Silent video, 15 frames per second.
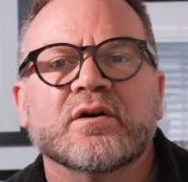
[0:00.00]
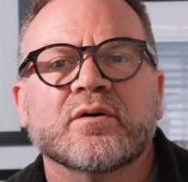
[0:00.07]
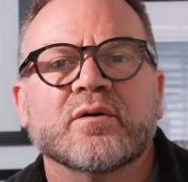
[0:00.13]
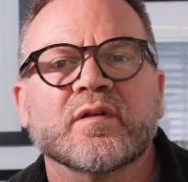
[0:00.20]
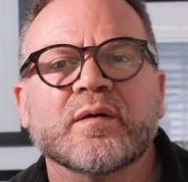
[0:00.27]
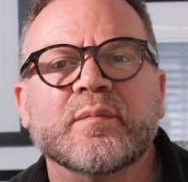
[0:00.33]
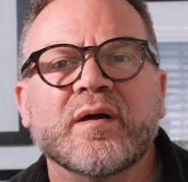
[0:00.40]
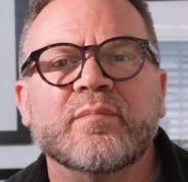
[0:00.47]

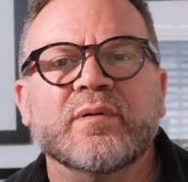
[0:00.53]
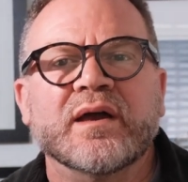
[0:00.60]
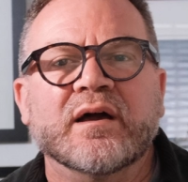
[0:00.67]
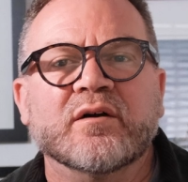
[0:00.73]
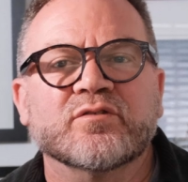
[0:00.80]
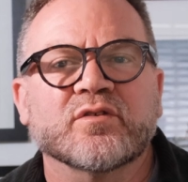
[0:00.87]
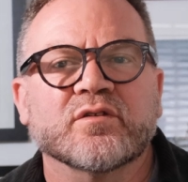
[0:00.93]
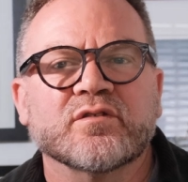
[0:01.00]
or they may be
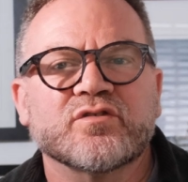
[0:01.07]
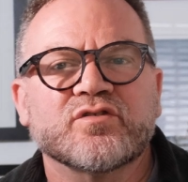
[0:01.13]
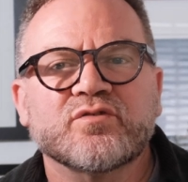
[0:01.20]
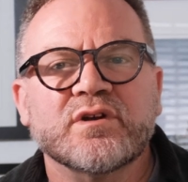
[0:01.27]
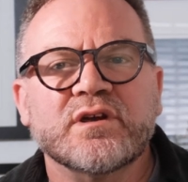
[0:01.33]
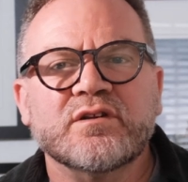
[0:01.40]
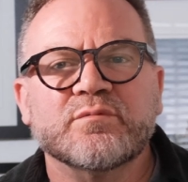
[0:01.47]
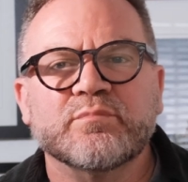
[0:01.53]
out on the
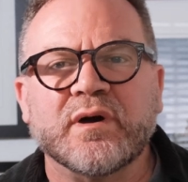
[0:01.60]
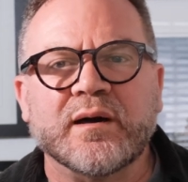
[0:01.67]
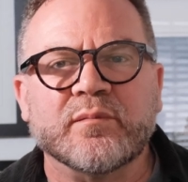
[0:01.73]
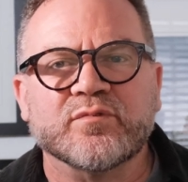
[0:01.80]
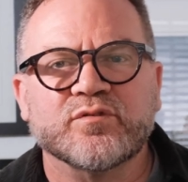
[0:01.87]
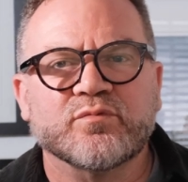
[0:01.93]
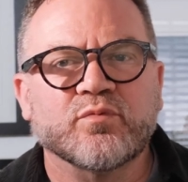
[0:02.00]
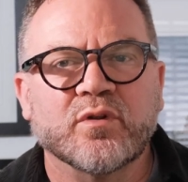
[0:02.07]
street,
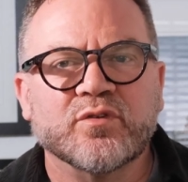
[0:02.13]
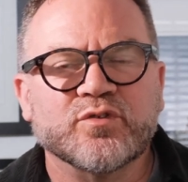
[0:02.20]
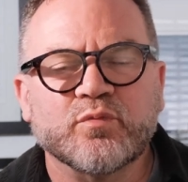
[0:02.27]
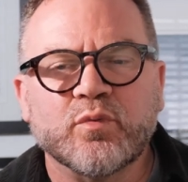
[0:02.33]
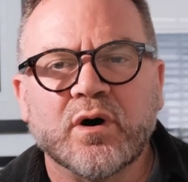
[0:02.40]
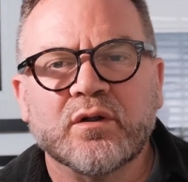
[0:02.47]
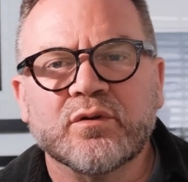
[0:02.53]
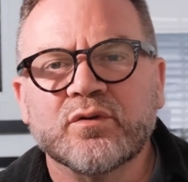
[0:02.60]
perhaps
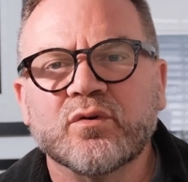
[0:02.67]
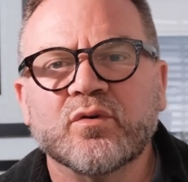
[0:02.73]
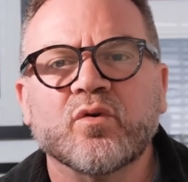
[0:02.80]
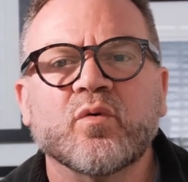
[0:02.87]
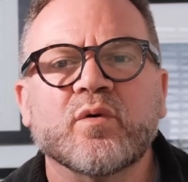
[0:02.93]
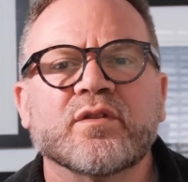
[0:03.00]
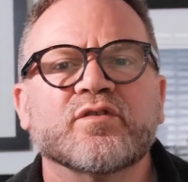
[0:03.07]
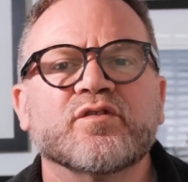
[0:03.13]
one-to-one
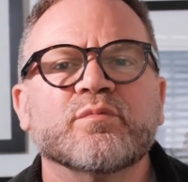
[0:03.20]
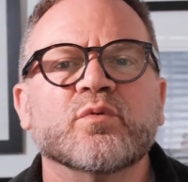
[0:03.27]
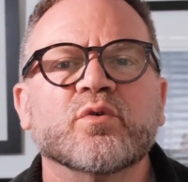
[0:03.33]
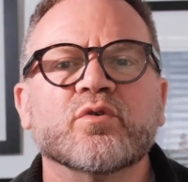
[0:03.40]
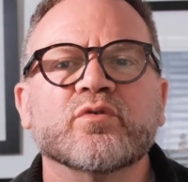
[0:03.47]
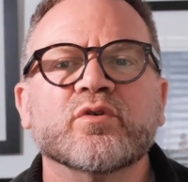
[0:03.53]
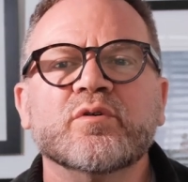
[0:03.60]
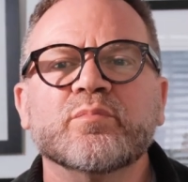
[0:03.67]
or with a small
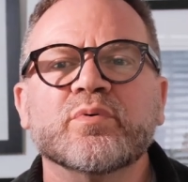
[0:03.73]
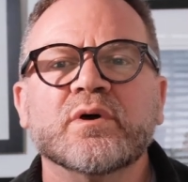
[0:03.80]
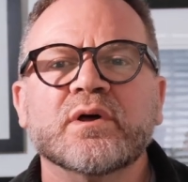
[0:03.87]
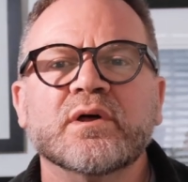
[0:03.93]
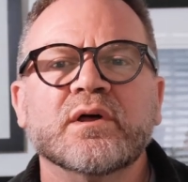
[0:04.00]
group.